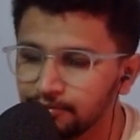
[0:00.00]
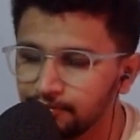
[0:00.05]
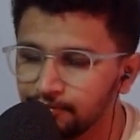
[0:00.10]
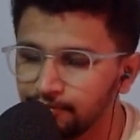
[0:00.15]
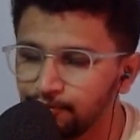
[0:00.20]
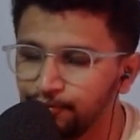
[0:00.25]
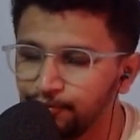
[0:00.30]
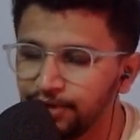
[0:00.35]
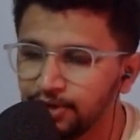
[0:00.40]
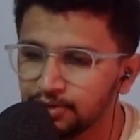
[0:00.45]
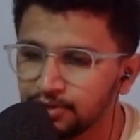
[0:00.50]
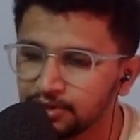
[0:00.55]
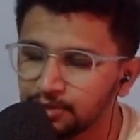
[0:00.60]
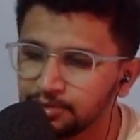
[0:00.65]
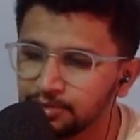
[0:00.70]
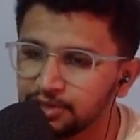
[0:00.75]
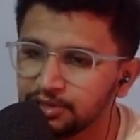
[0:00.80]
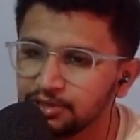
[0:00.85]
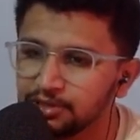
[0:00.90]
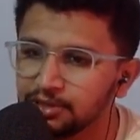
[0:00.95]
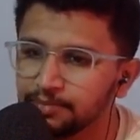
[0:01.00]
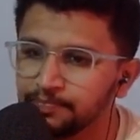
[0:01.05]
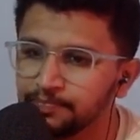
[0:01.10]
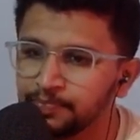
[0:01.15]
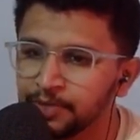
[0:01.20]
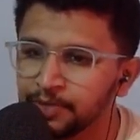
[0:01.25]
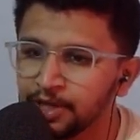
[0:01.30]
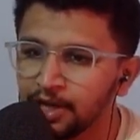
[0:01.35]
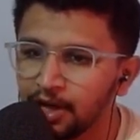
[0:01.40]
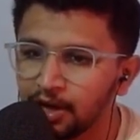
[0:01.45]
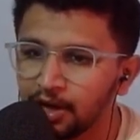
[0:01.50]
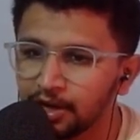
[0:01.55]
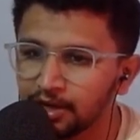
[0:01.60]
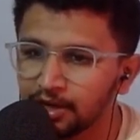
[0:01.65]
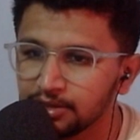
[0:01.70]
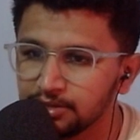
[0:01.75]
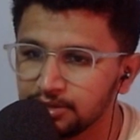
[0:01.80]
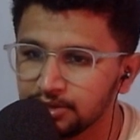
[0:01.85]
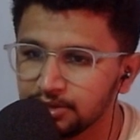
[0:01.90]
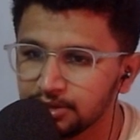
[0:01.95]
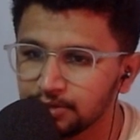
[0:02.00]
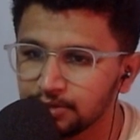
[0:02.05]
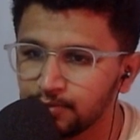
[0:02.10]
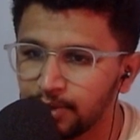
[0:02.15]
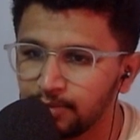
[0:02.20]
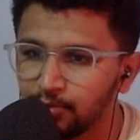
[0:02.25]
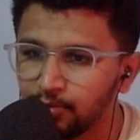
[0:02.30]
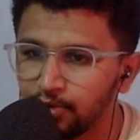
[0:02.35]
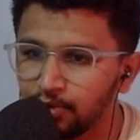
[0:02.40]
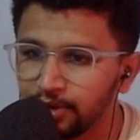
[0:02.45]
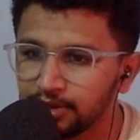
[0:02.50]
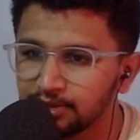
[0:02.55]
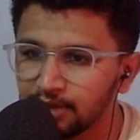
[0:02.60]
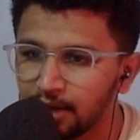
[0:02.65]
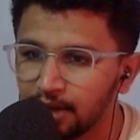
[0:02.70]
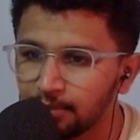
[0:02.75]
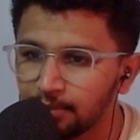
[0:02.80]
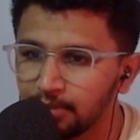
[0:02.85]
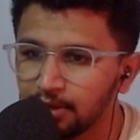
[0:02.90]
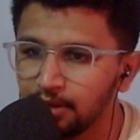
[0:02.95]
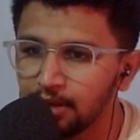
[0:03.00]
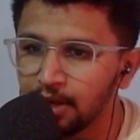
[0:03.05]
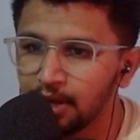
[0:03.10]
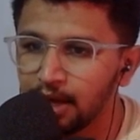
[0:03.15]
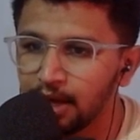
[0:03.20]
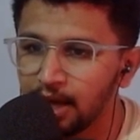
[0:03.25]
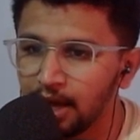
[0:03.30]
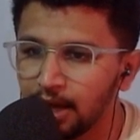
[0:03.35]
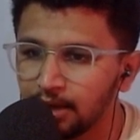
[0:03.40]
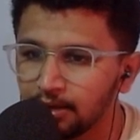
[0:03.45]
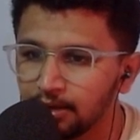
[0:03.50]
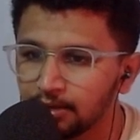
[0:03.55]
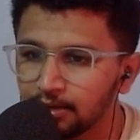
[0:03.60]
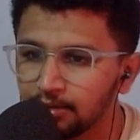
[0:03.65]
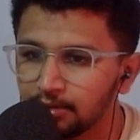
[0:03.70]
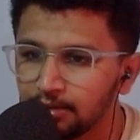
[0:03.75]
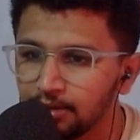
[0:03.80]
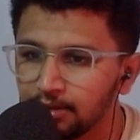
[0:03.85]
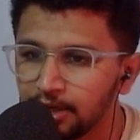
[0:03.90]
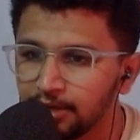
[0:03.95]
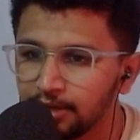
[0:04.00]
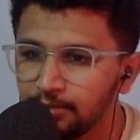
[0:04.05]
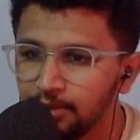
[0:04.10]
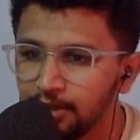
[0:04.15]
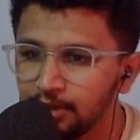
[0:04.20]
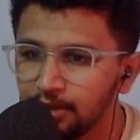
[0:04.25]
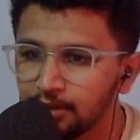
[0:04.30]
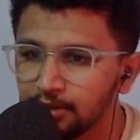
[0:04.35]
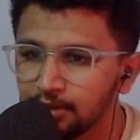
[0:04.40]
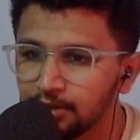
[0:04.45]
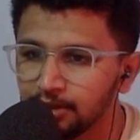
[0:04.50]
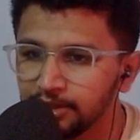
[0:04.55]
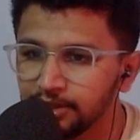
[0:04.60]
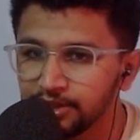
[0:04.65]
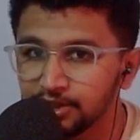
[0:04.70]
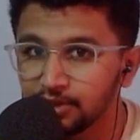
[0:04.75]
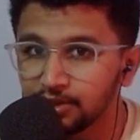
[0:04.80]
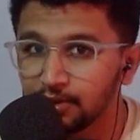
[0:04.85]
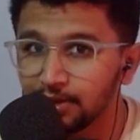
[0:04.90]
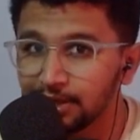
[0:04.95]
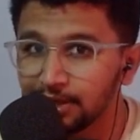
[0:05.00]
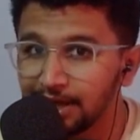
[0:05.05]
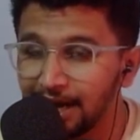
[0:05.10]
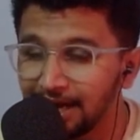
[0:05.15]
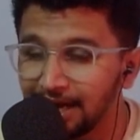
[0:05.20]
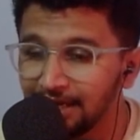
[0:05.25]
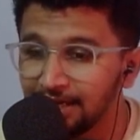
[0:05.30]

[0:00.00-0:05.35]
Windows subsystem. Okay, this is one more example, and let me install Kali